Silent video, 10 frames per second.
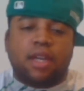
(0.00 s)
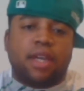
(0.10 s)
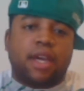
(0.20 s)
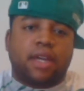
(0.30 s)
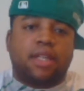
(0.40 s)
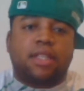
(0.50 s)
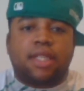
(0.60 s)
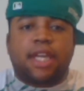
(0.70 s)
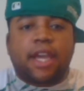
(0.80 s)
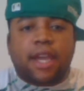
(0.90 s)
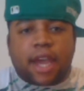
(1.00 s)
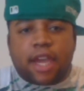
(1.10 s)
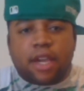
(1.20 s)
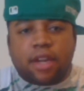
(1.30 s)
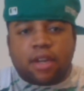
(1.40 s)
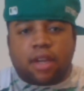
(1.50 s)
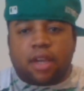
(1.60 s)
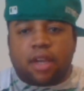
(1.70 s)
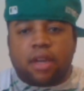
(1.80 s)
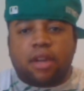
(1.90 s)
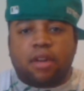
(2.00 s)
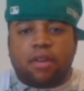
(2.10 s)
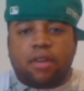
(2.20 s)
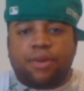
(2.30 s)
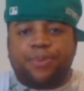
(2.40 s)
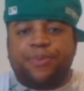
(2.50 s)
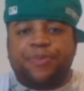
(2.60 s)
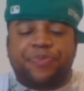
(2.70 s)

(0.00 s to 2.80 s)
Yeah, it's day 8 and um,